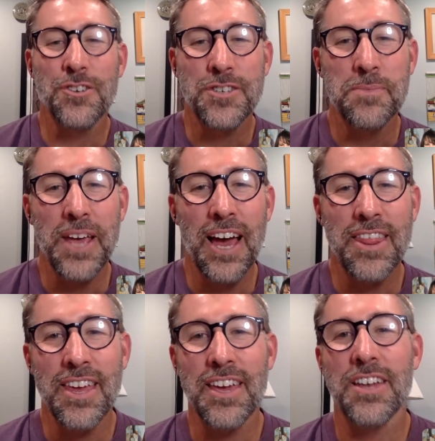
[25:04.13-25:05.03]
to me, I
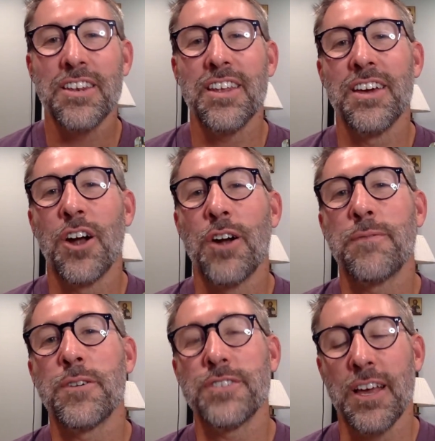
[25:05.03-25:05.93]
think in our
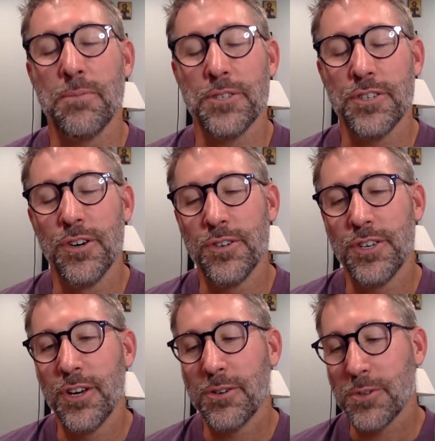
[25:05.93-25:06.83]
first episode,
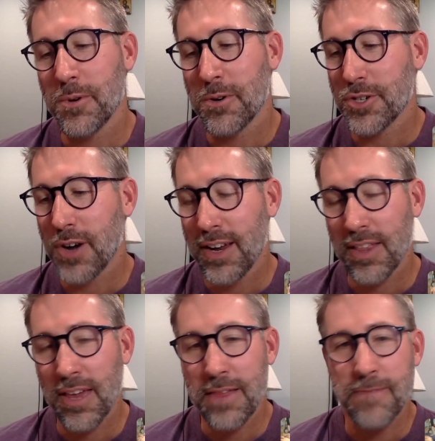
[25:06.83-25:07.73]
as we were trying to
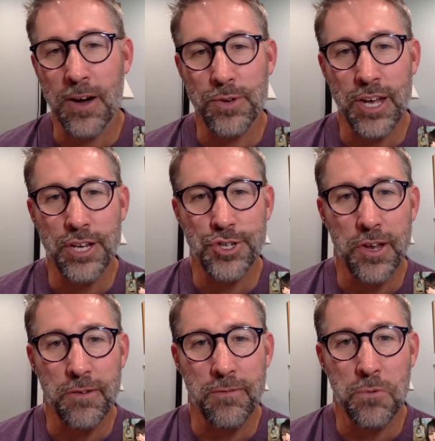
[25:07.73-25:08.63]
lay the
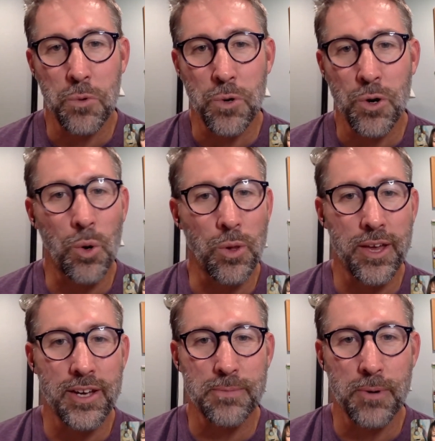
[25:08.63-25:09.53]
foundation for Holy
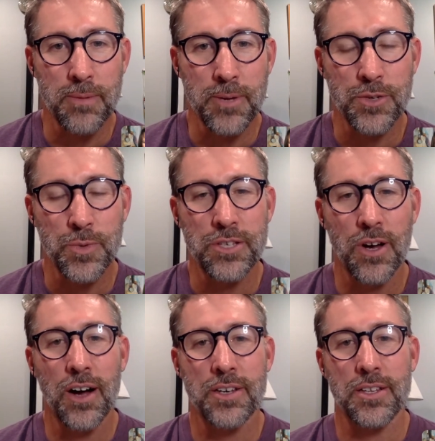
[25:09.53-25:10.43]
Experiments, we
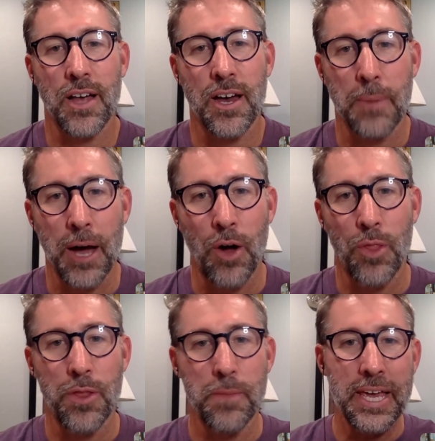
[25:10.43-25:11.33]
talked a lot
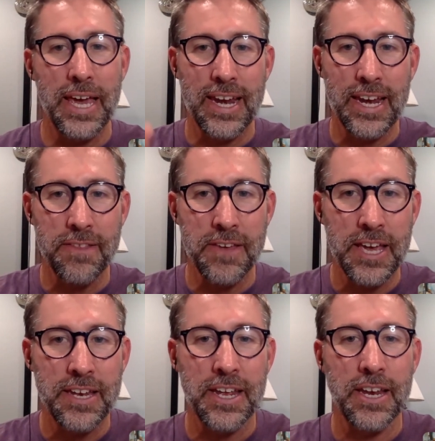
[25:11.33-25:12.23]
about the beginning and the
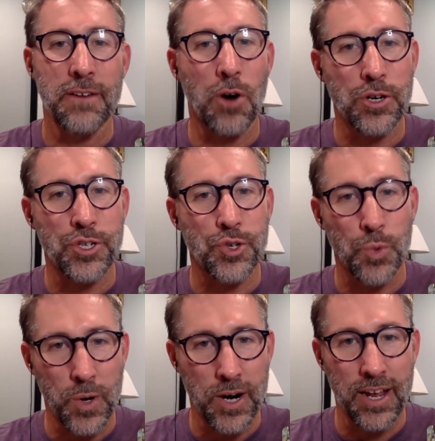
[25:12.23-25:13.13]
ending of our
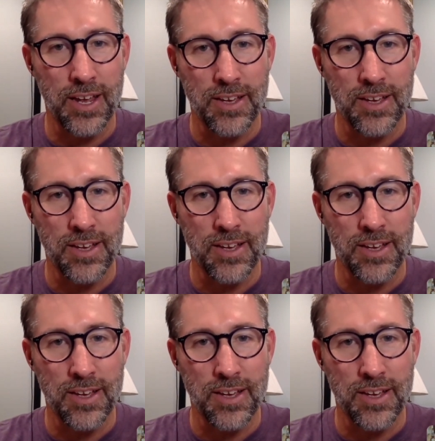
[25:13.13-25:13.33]
story.